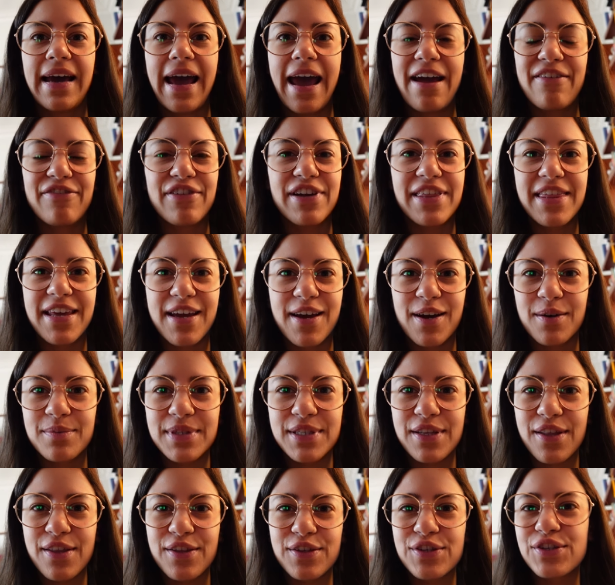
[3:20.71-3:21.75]
everything comes
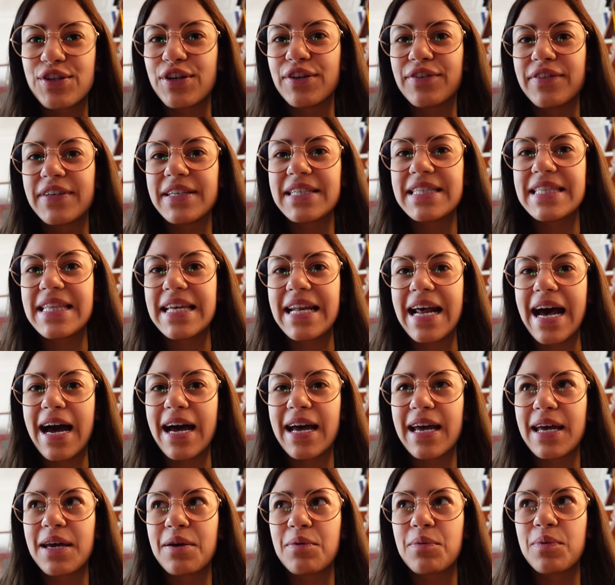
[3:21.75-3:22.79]
to the surface that
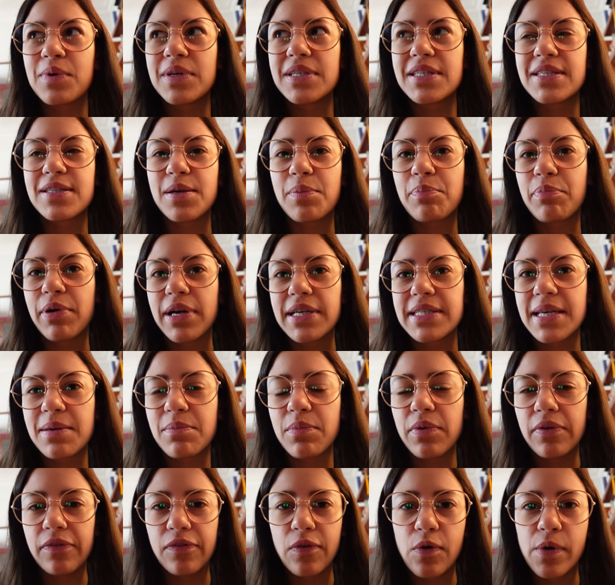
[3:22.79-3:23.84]
I was suppressing
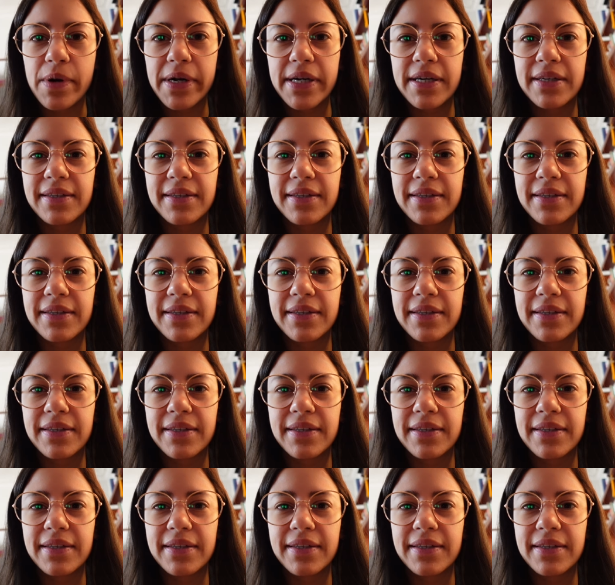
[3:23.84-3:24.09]
before.